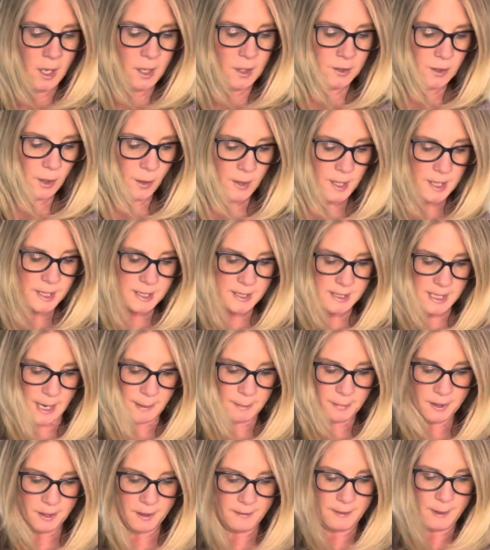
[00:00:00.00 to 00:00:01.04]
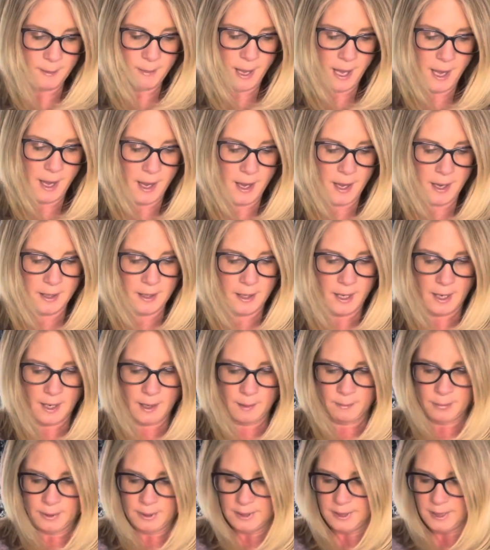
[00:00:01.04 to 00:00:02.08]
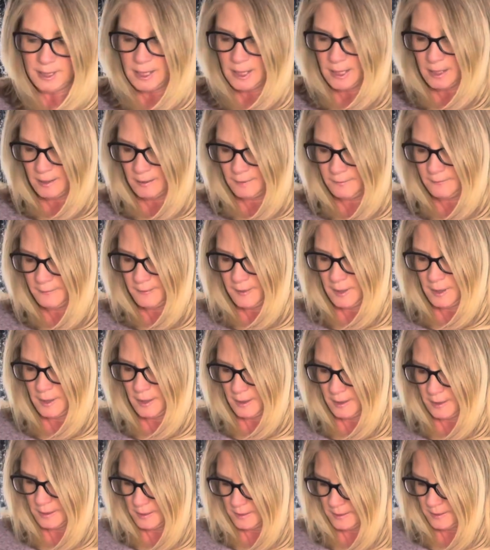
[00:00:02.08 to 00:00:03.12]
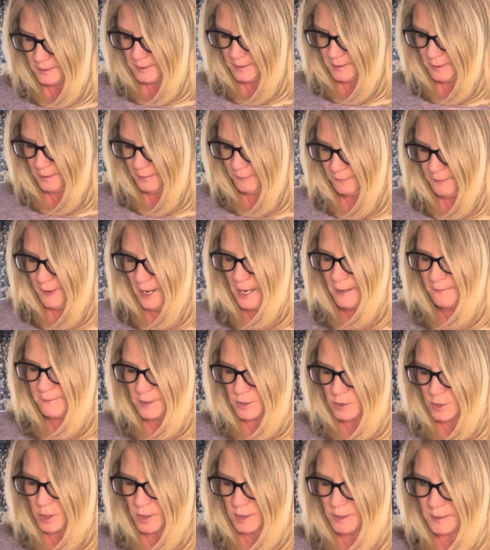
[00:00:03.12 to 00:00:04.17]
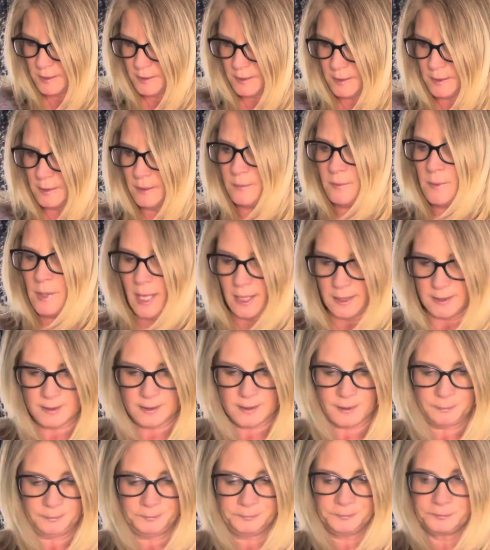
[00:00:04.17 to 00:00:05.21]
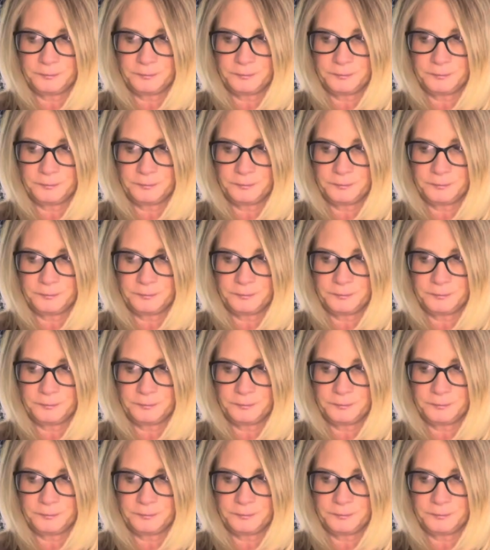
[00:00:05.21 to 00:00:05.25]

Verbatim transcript: So the depth of the bag, I believe, is five inches. Yes.